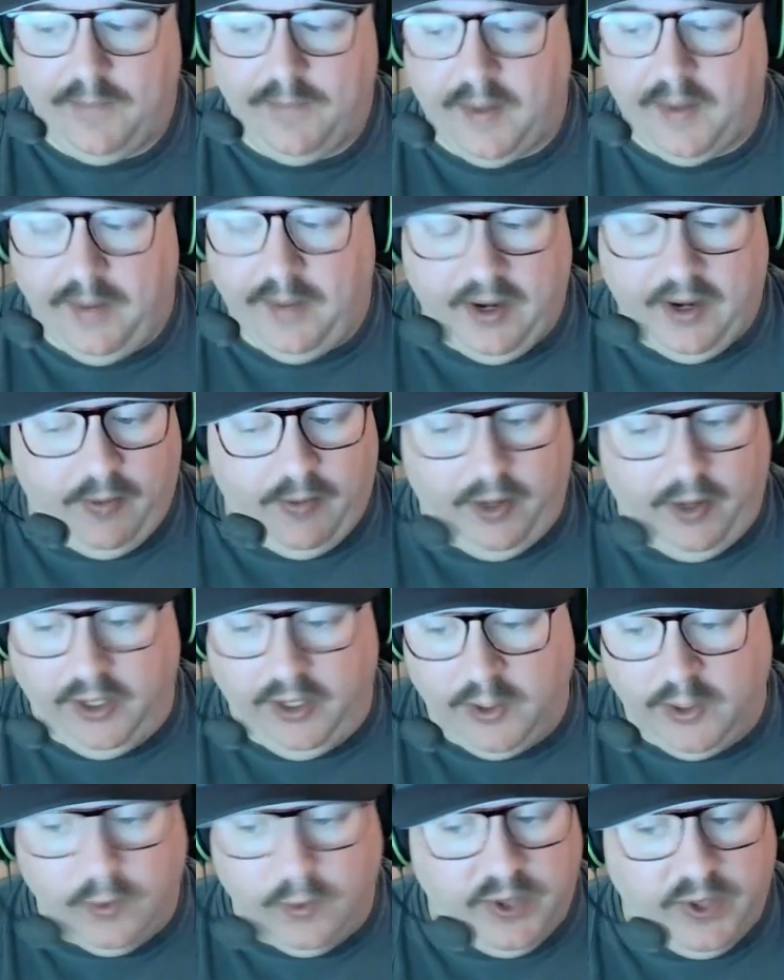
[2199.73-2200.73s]
I mean, I
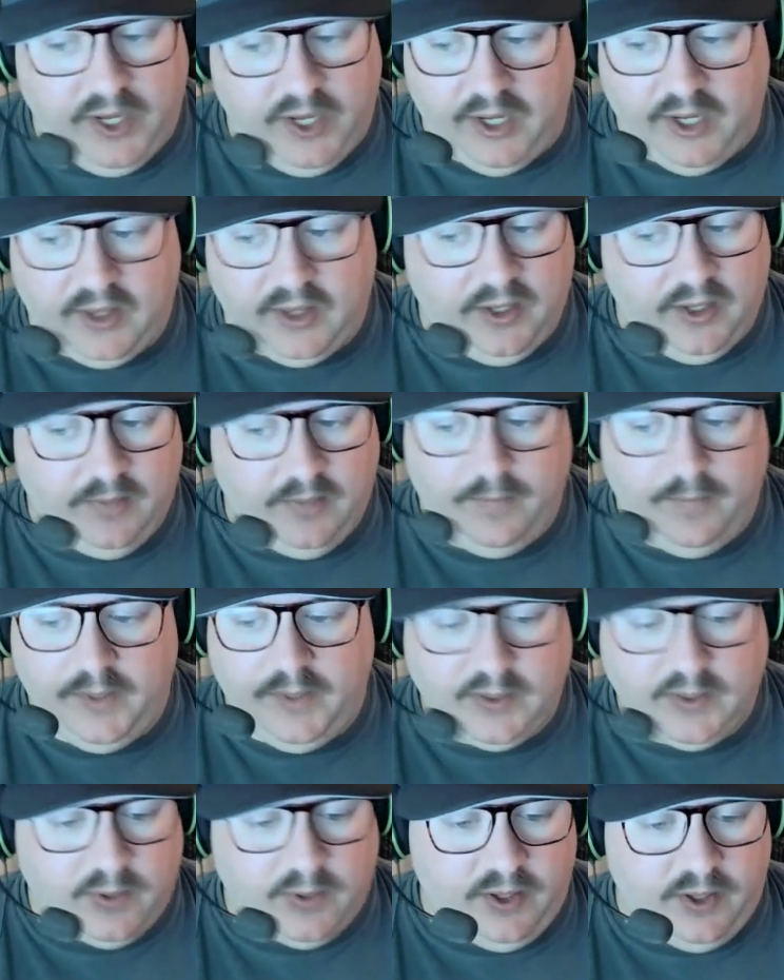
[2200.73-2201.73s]
really do think that
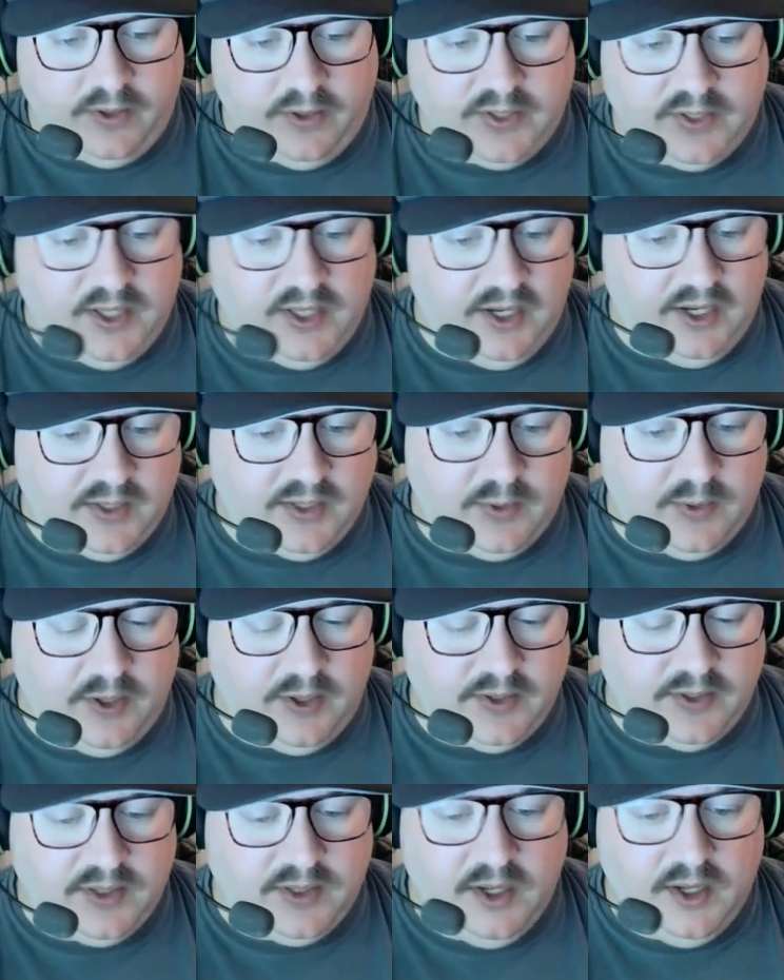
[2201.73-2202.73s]
it's one of those things
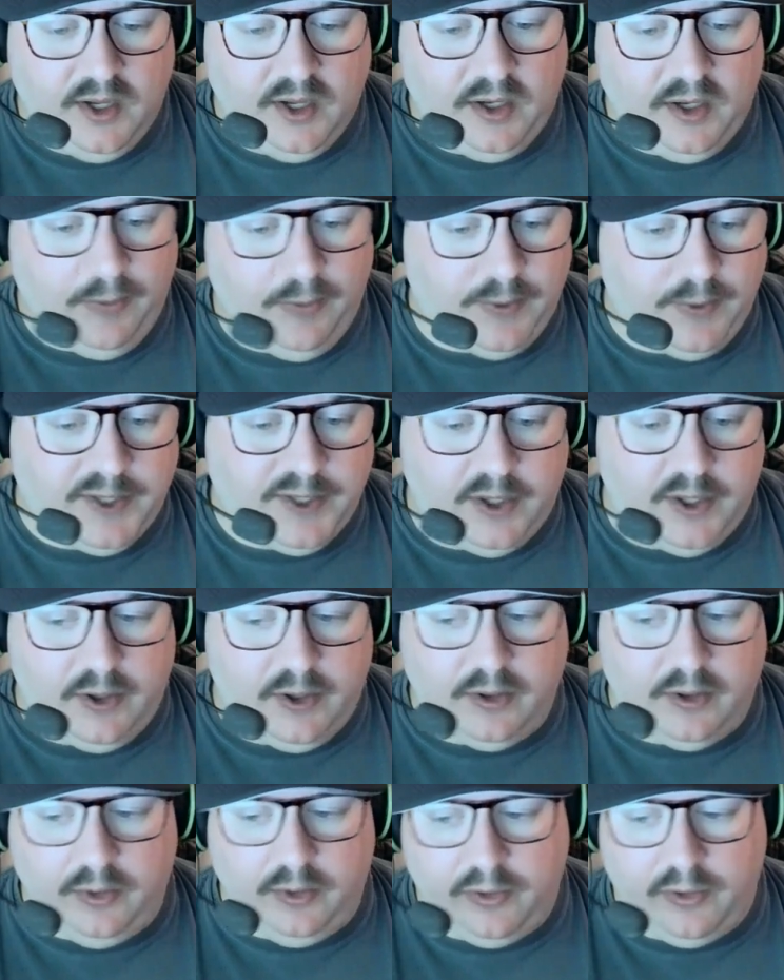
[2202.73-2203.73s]
where you
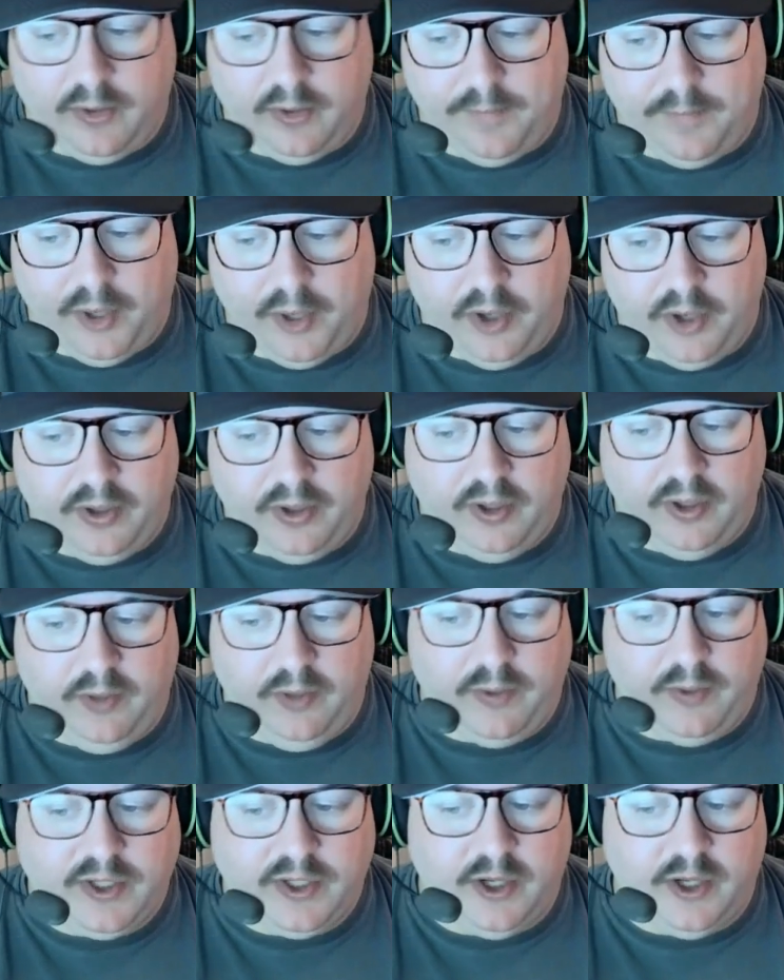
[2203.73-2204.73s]
return Luther Burden,
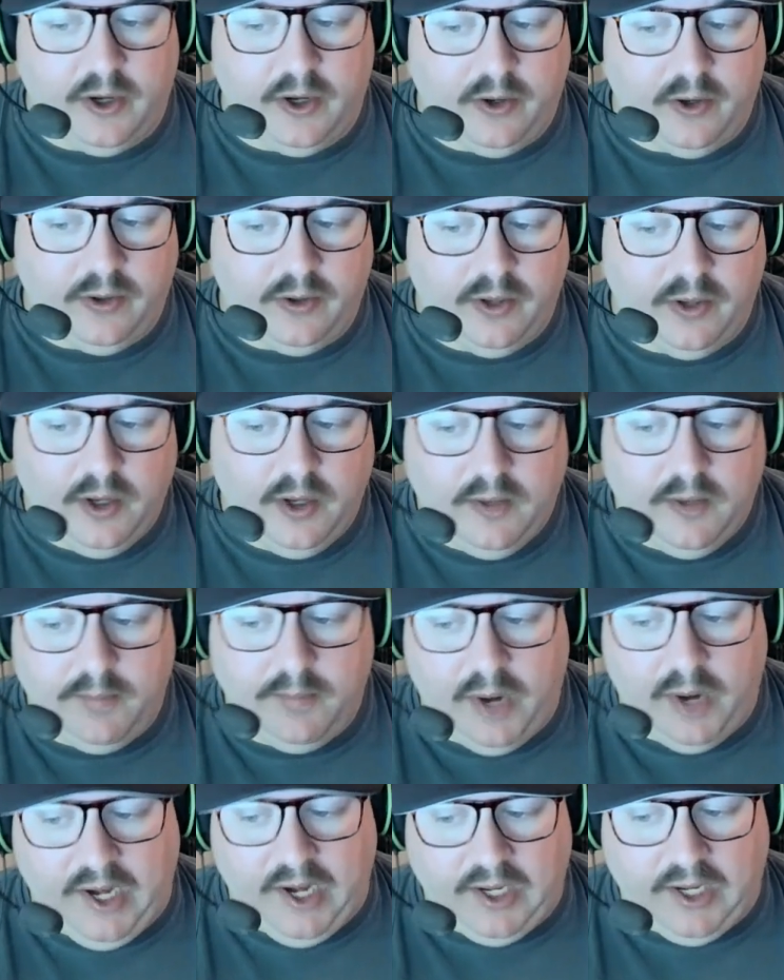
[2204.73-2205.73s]
you return
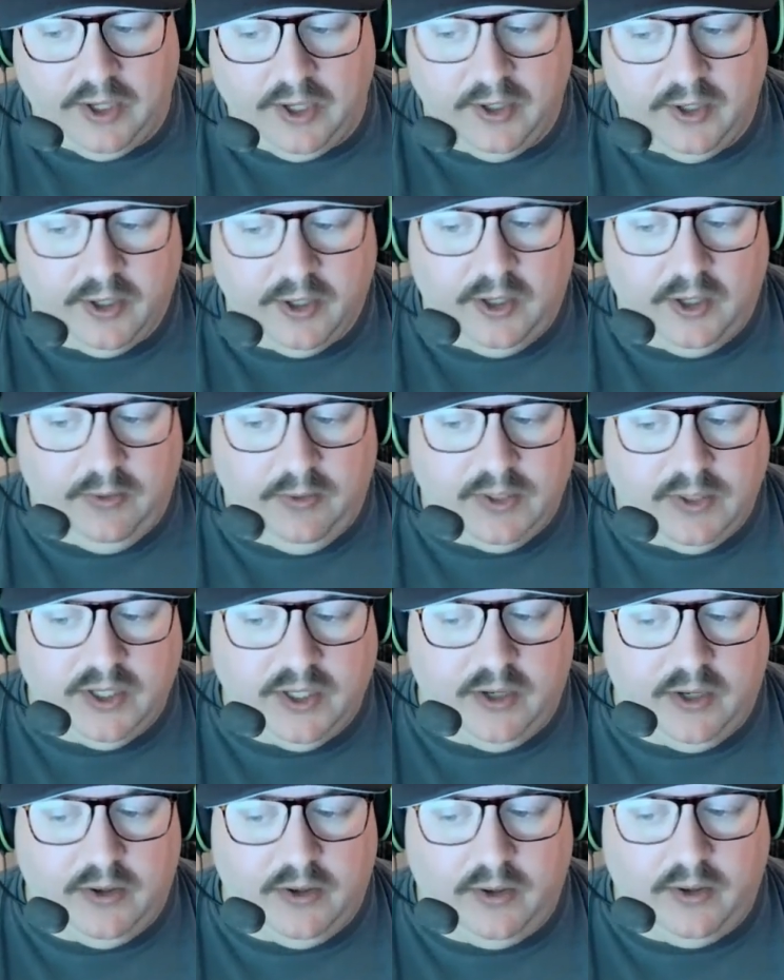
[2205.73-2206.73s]
Brady Cook, you
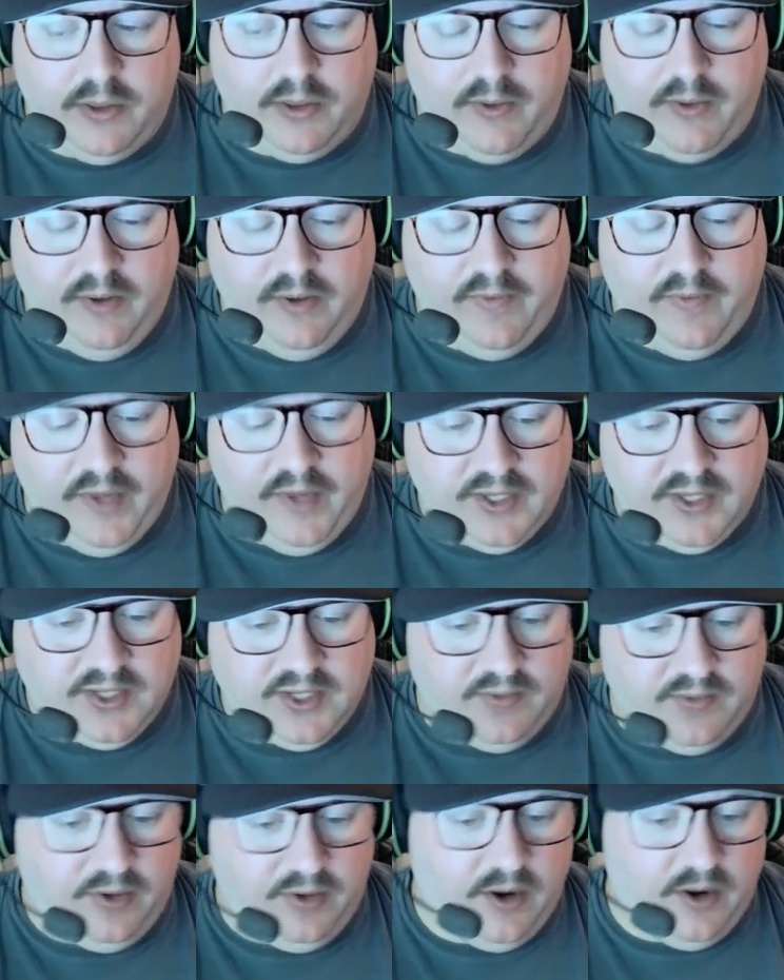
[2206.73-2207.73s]
return 3/5
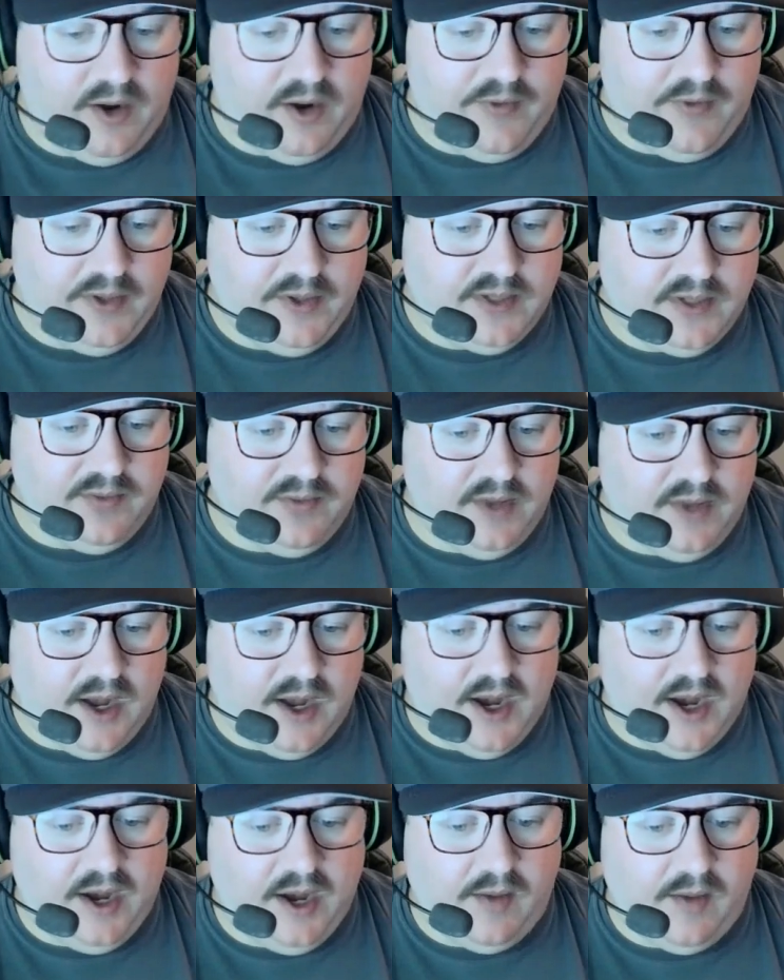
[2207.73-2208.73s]
of your offensive
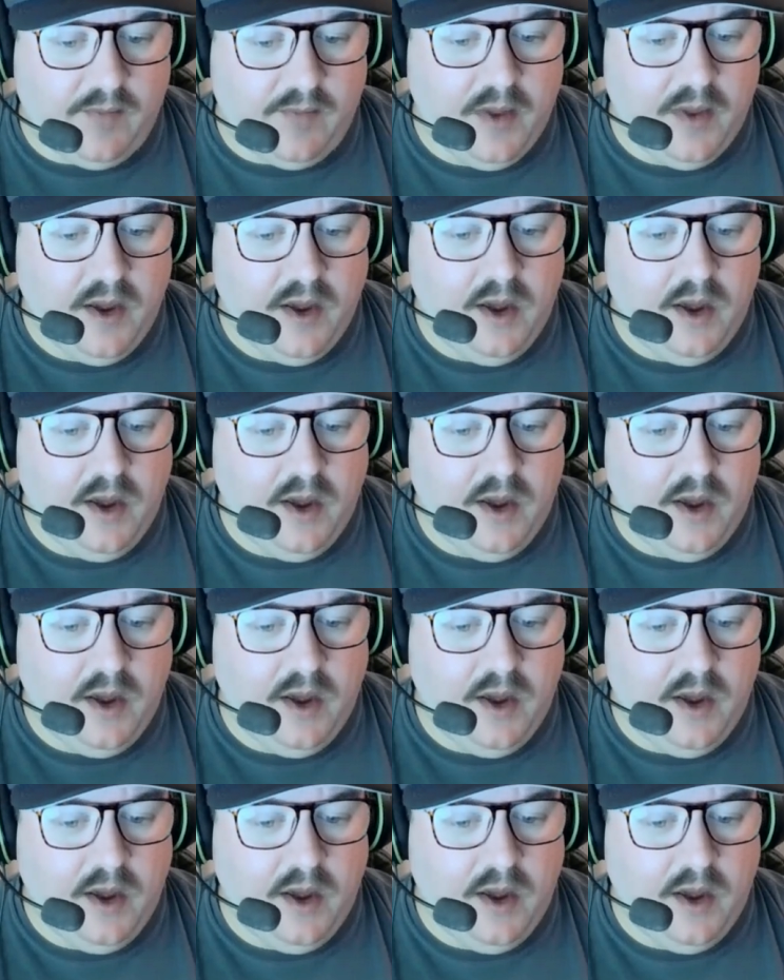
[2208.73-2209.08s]
line.